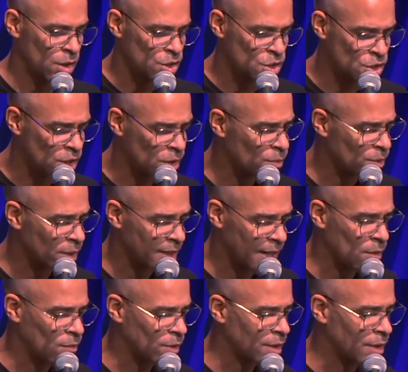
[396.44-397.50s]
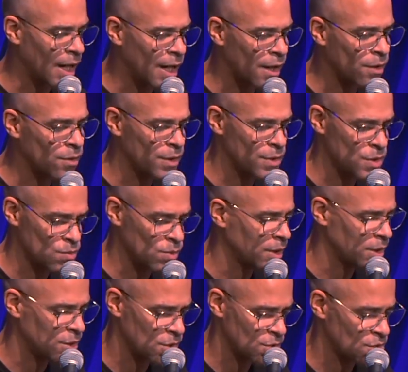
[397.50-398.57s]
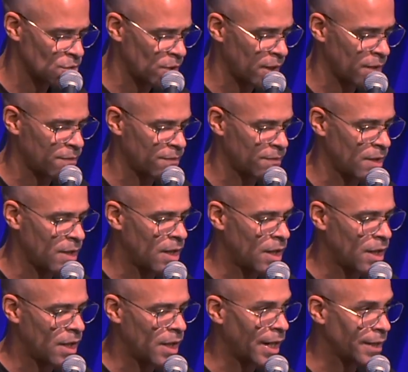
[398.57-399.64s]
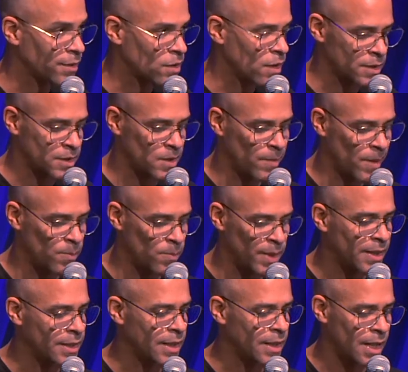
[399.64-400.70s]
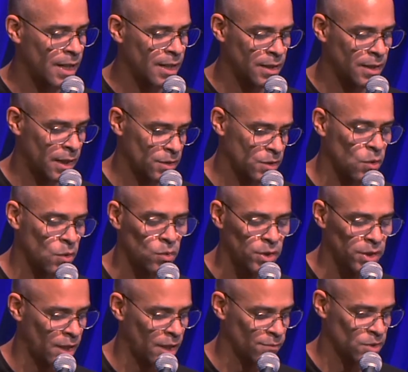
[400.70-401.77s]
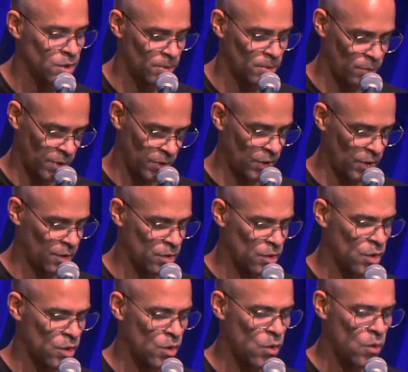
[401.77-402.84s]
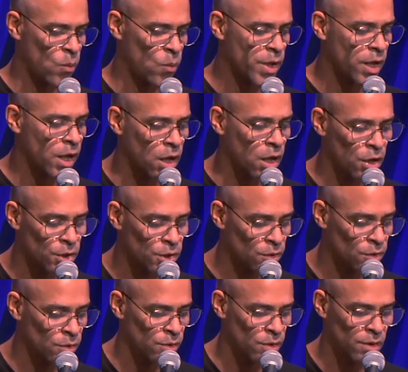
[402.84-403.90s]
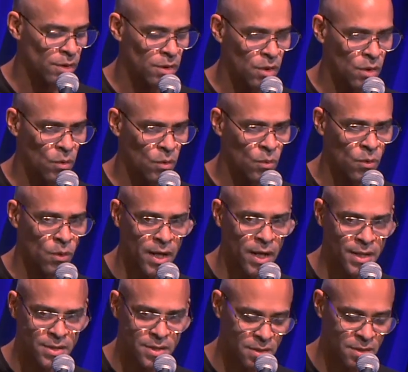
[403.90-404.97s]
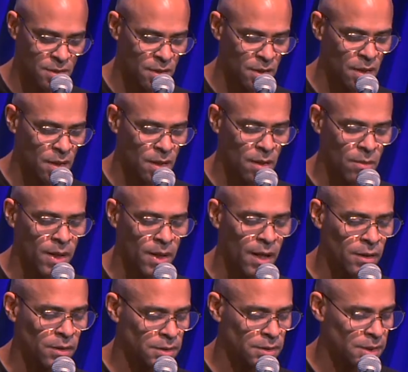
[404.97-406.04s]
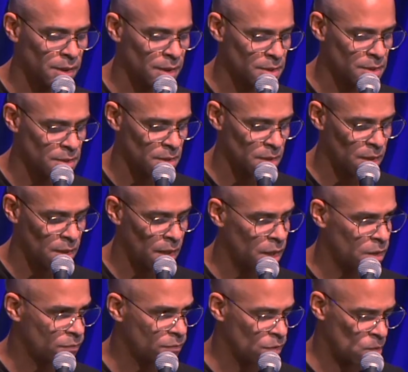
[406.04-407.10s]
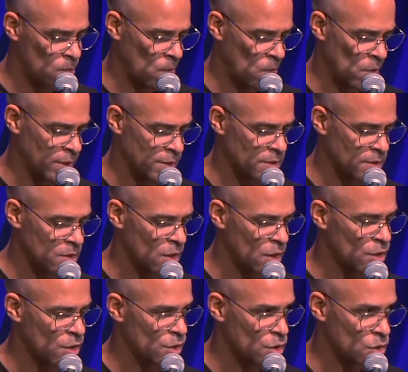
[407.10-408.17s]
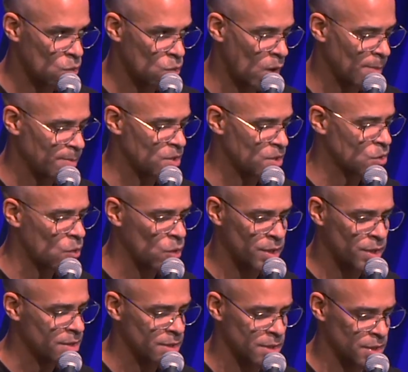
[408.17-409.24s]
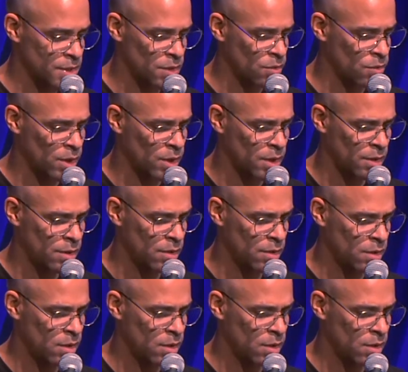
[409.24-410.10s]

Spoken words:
She recounted Ireland's religious strife. I talked about being gay and not totally comfortable with it. We argued race, politics, and viewpoints, swapped stories and disagreed.